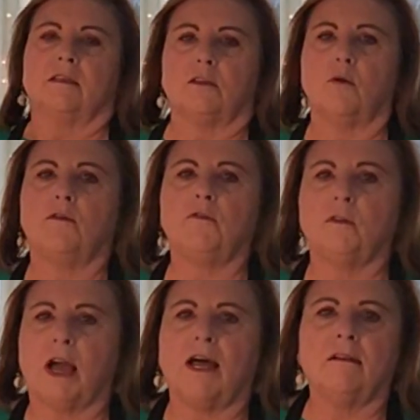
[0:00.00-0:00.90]
So if you've
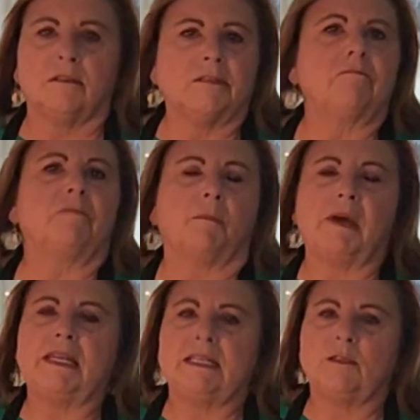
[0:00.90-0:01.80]
got the
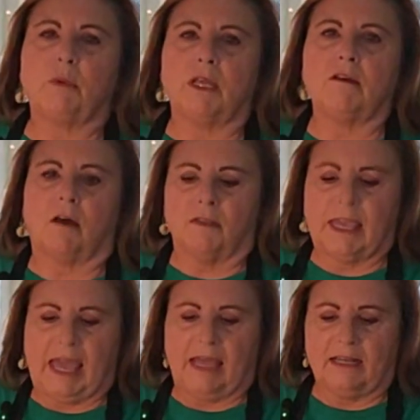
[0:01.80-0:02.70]
money to spend on the
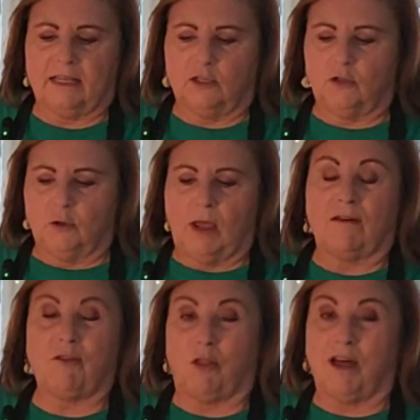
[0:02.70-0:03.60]
caddy and you do
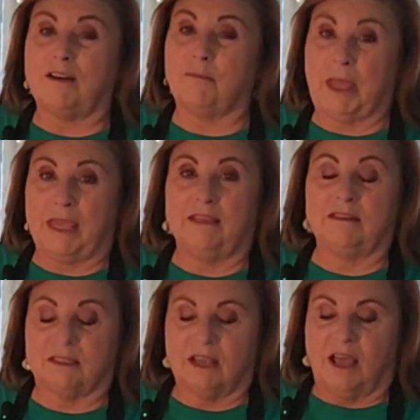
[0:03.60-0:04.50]
have a lot of
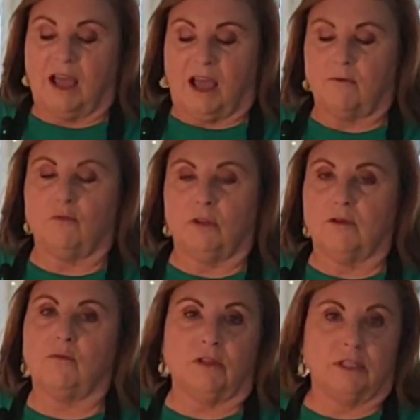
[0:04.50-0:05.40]
paint, I
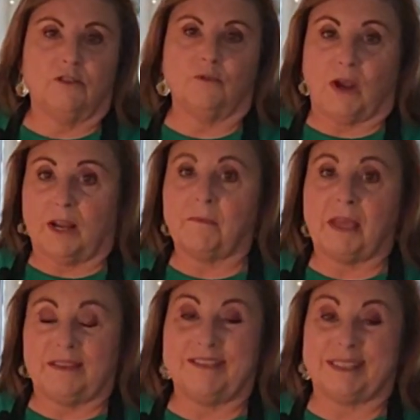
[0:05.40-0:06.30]
really, really do
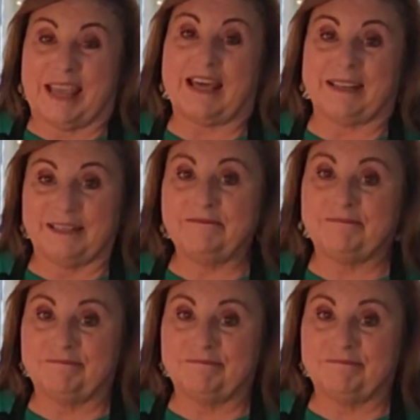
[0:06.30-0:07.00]
recommend this caddy.